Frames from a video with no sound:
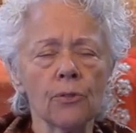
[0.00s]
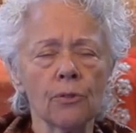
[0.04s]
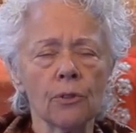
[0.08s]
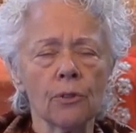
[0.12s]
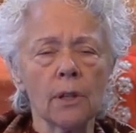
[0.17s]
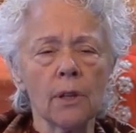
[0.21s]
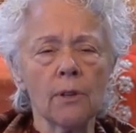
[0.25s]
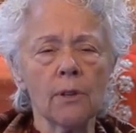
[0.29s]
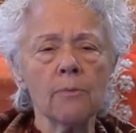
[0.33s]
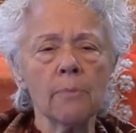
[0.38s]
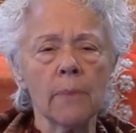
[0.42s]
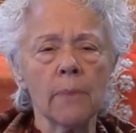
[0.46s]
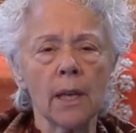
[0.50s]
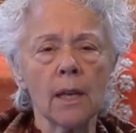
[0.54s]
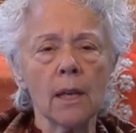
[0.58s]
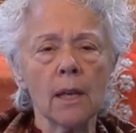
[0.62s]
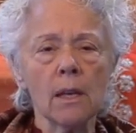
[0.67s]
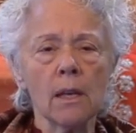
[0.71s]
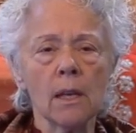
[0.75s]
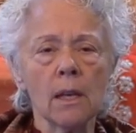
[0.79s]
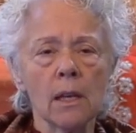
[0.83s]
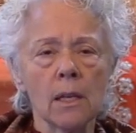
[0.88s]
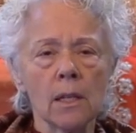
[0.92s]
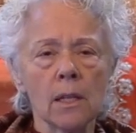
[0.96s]
forgive me.
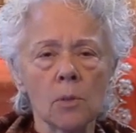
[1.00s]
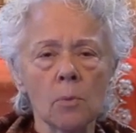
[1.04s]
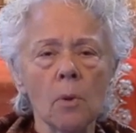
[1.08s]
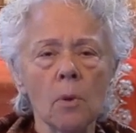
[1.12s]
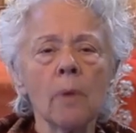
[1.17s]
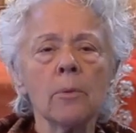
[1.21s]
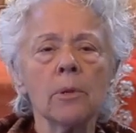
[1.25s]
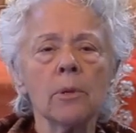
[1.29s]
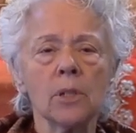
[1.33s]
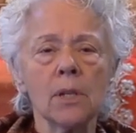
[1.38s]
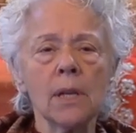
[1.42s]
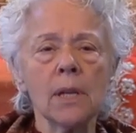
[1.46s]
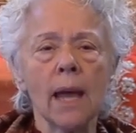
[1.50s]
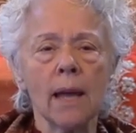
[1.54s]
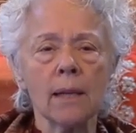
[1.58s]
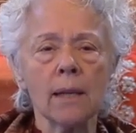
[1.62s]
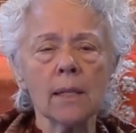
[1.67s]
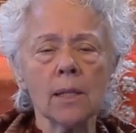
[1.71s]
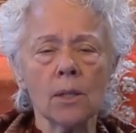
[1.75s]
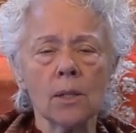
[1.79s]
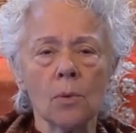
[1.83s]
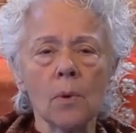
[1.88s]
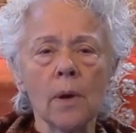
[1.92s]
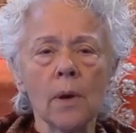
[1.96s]
Swamiji
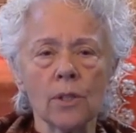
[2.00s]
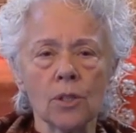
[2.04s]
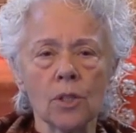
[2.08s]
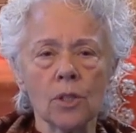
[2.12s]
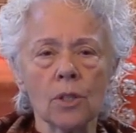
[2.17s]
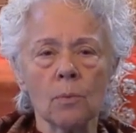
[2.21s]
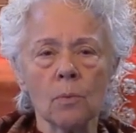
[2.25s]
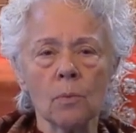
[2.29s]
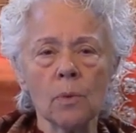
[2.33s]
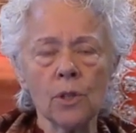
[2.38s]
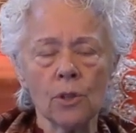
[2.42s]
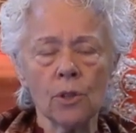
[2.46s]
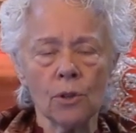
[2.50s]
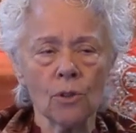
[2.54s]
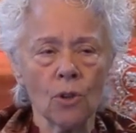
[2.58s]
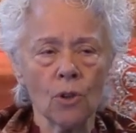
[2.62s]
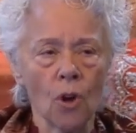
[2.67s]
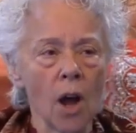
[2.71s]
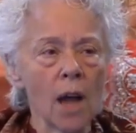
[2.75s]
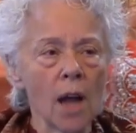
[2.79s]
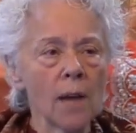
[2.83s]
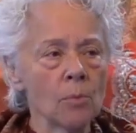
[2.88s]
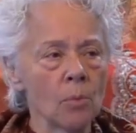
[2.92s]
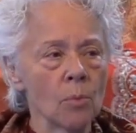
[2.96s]
asked the question, when you're
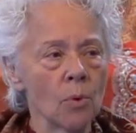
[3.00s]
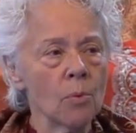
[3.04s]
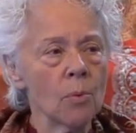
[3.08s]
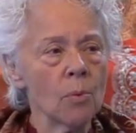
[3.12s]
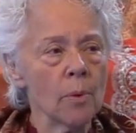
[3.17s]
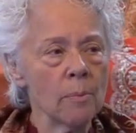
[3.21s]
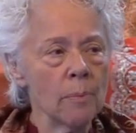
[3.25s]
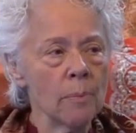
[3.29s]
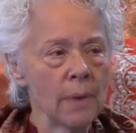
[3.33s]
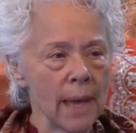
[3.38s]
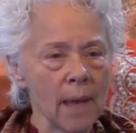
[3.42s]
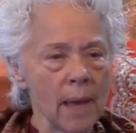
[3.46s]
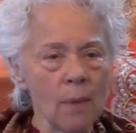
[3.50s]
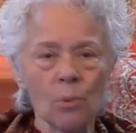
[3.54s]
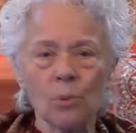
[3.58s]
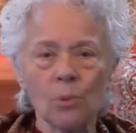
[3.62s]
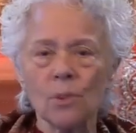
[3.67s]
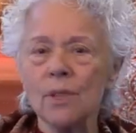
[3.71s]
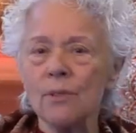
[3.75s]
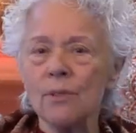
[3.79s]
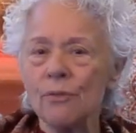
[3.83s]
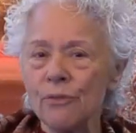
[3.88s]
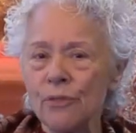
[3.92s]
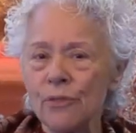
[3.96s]
gone, will we be able
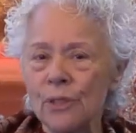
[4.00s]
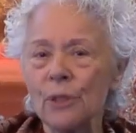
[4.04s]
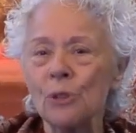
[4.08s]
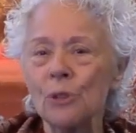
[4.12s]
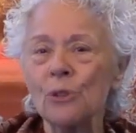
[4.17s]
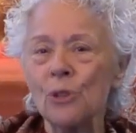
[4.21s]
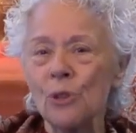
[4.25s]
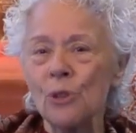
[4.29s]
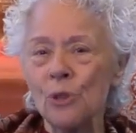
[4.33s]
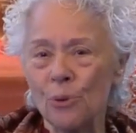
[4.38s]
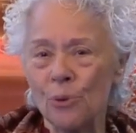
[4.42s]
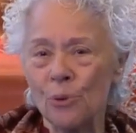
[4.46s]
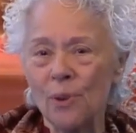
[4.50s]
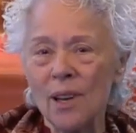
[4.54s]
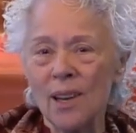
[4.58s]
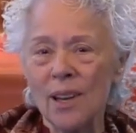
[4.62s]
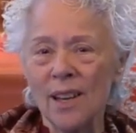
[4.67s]
to feel you?